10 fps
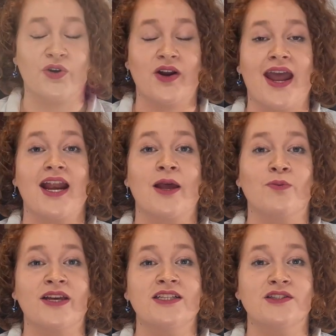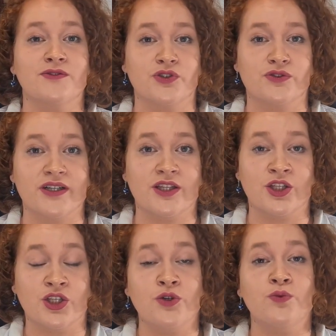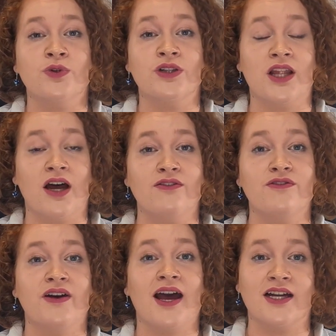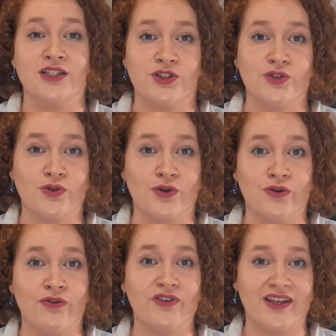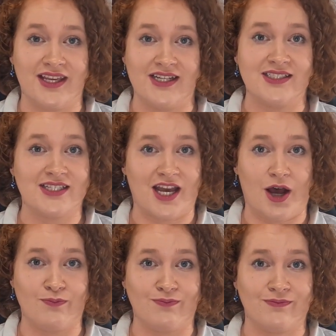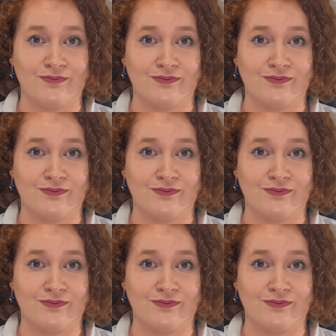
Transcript: create a piece of jewelry that you will love and adore for years to come.